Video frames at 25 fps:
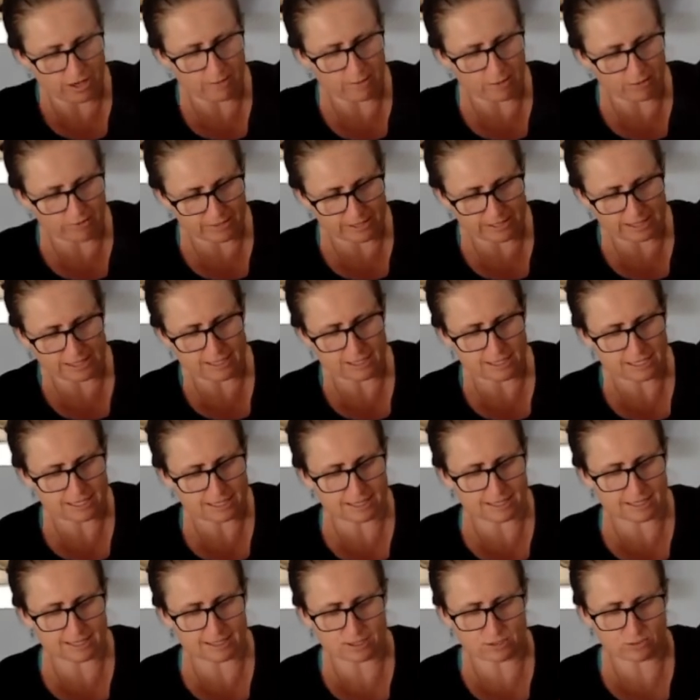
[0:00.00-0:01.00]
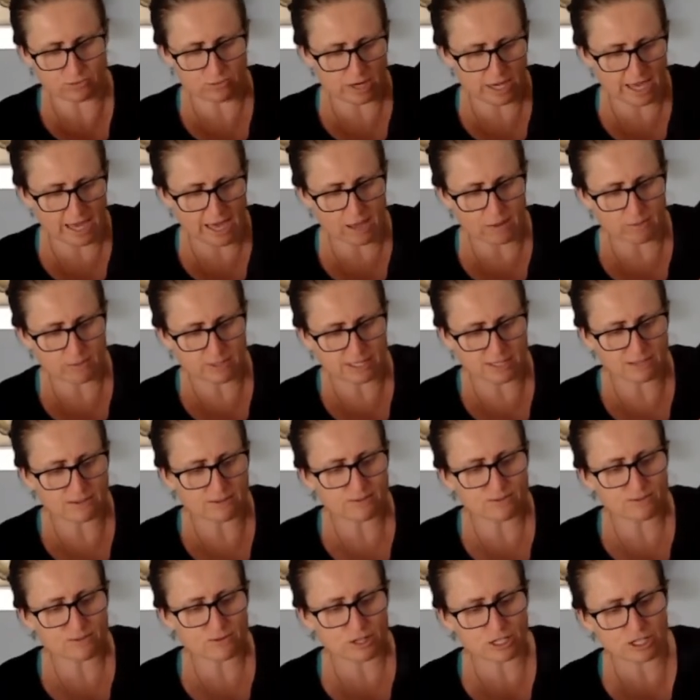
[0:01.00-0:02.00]
obviously this is 3 hours in the
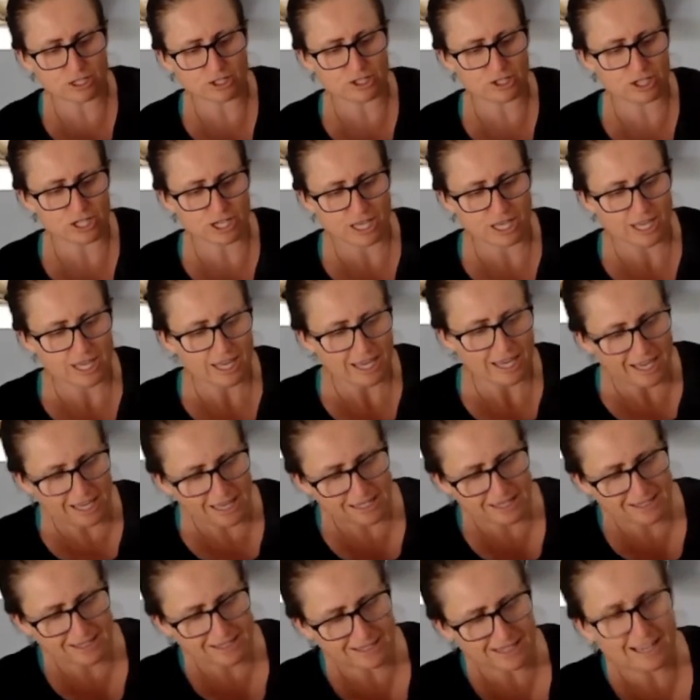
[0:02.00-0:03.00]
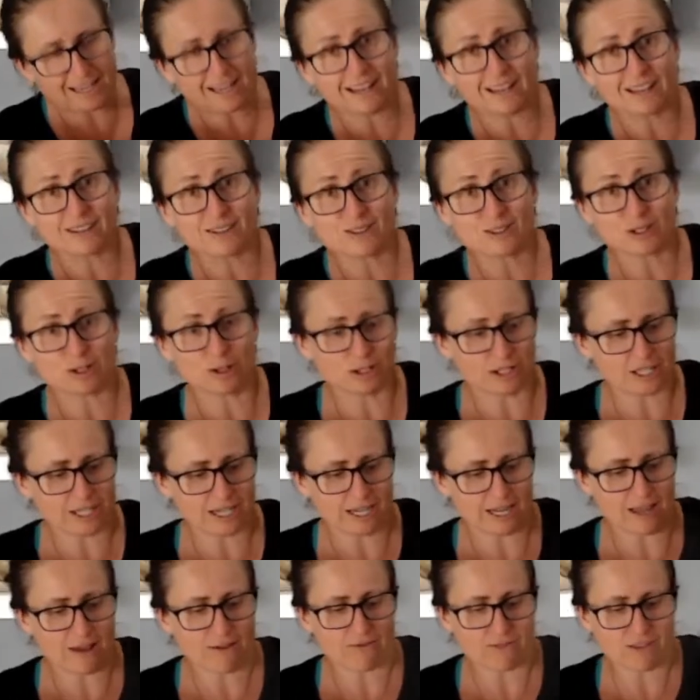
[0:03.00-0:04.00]
fridge, it's solid
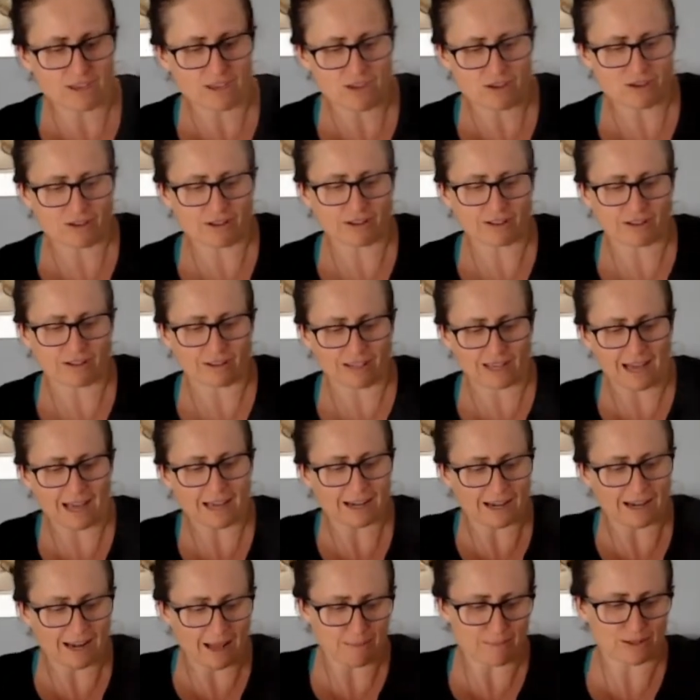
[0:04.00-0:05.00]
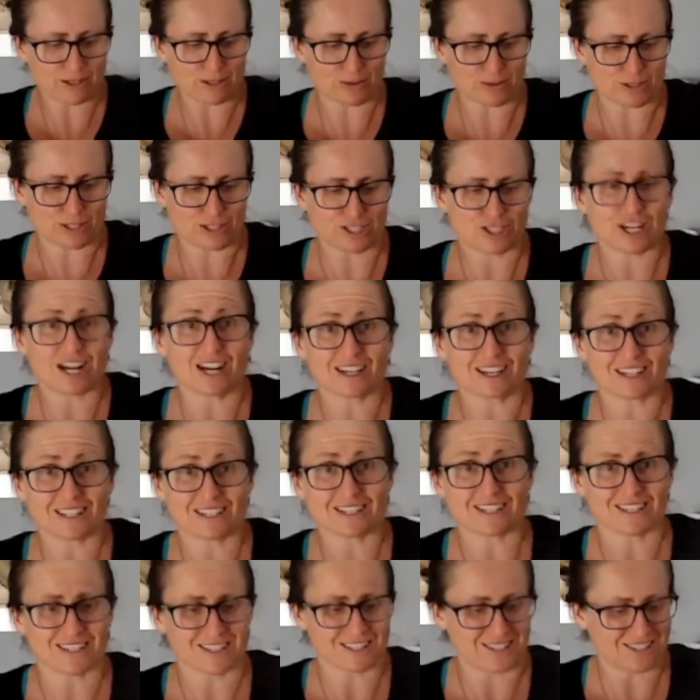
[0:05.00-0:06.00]
enough that you can cut it up into its chunks
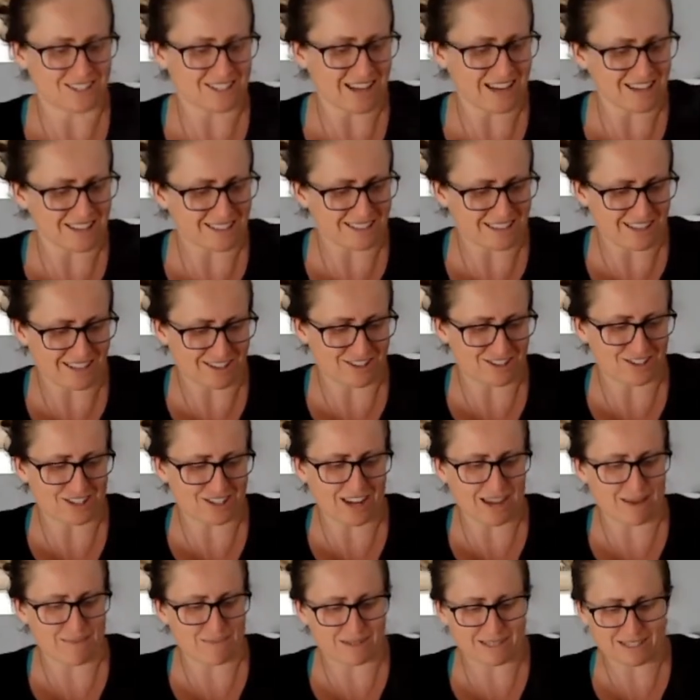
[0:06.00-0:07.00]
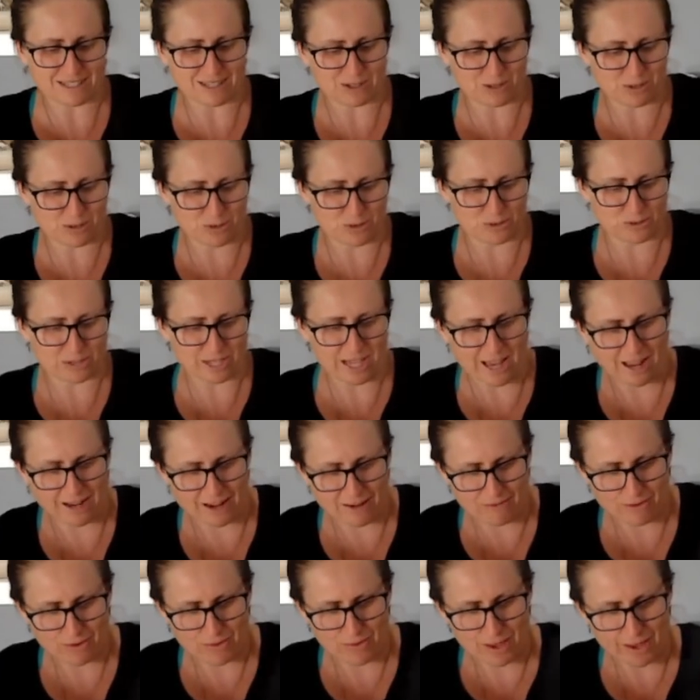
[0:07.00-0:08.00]
and it stays that shape. It doesn't ooze out
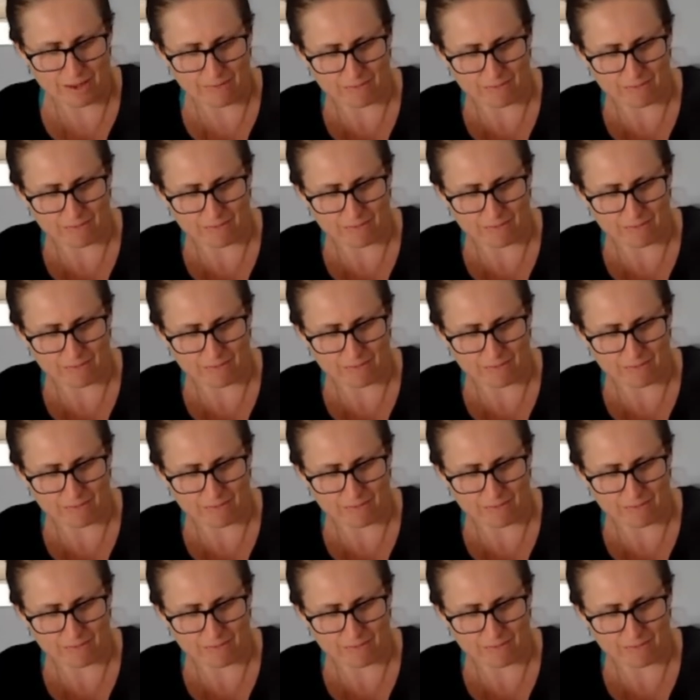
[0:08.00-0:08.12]
everywhere.